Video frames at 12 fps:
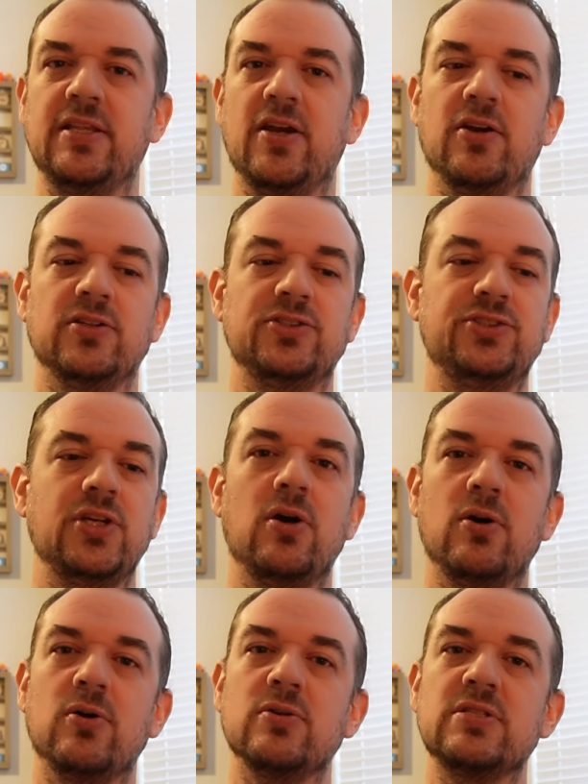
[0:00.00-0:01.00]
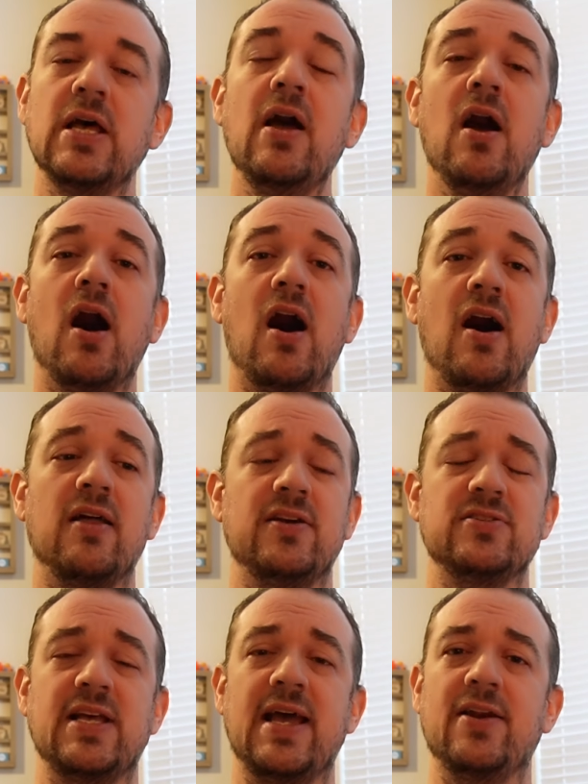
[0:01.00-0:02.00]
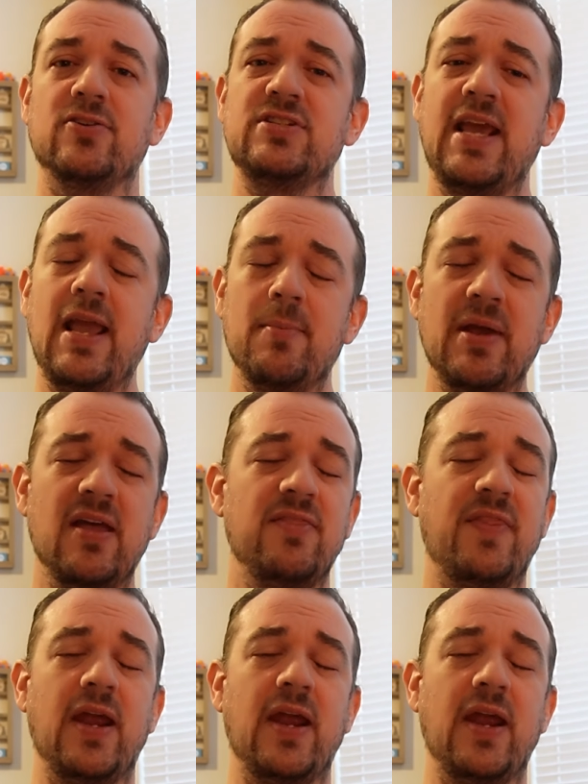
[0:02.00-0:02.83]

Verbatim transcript: There are shows, uh, there's entertainment,